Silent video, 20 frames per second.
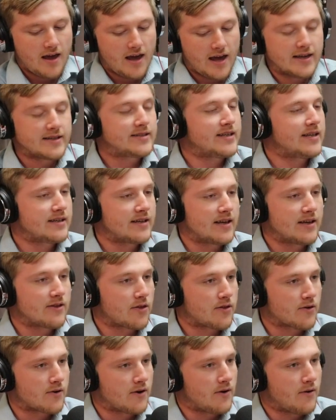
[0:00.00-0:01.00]
It didn't
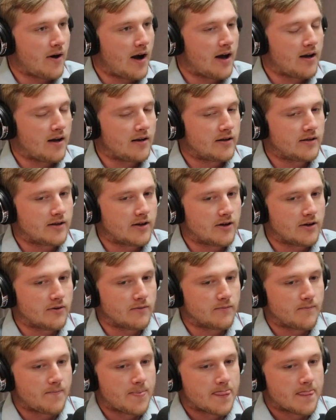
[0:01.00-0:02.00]
get through.
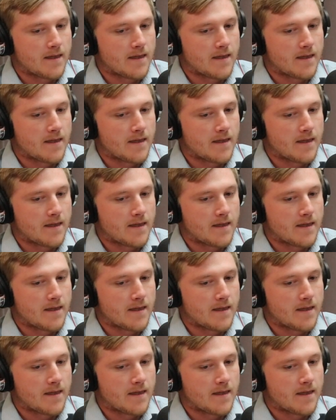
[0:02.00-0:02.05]
The